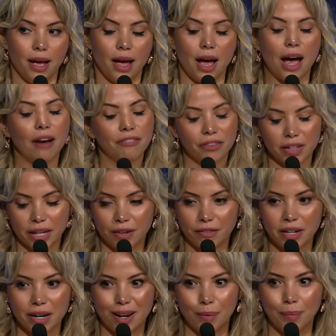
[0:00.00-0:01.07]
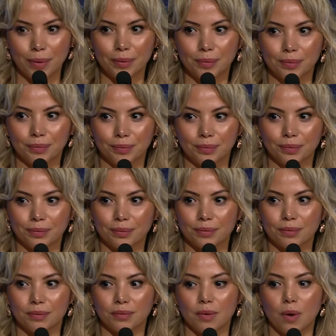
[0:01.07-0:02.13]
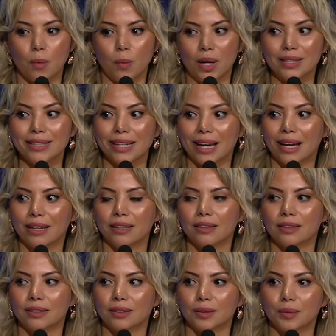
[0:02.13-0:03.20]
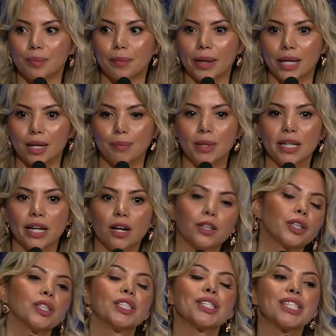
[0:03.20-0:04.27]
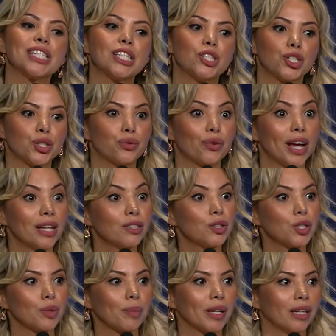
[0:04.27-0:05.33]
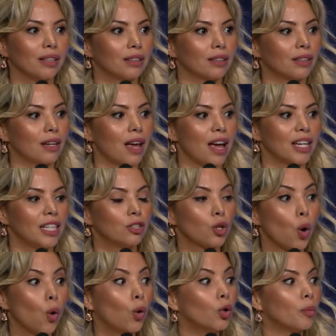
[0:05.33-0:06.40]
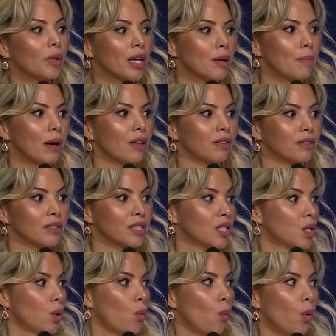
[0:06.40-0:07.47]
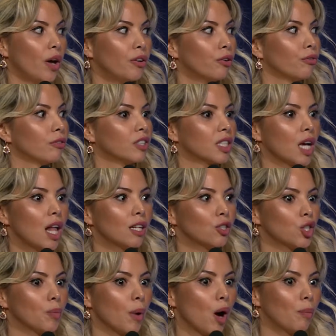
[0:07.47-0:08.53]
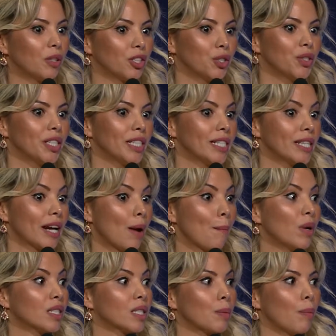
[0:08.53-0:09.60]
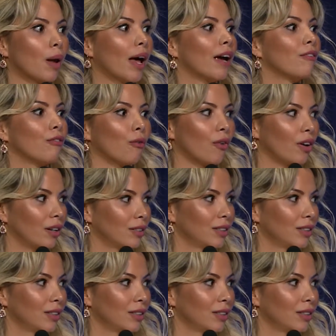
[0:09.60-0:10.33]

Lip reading: After giving up, one day, my AP Calculus teacher ran to me, and he told me about this wonderful scholarship opportunity that I must apply for.